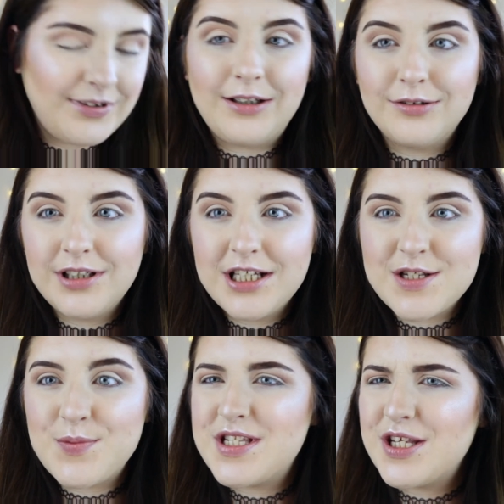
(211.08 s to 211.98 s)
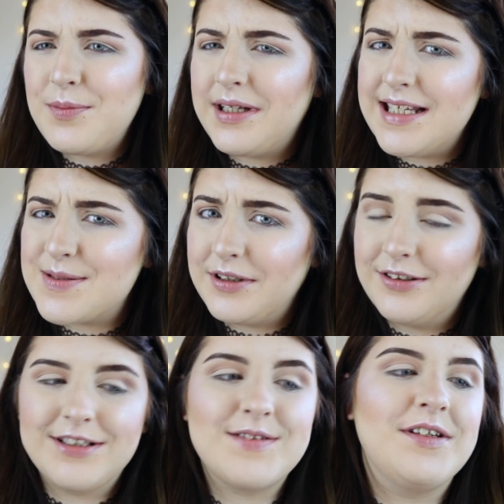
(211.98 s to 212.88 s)
Well, so I'm assuming he's my
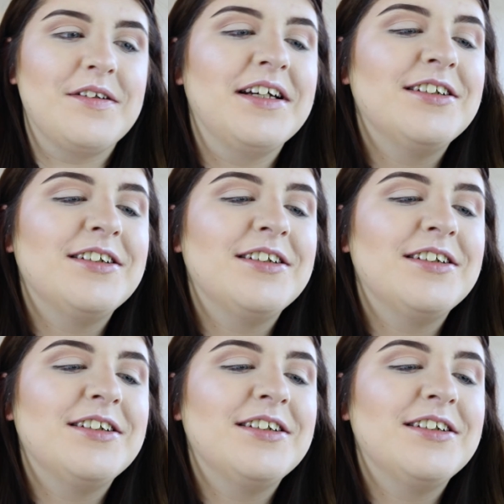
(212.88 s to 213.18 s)
youngest viewer.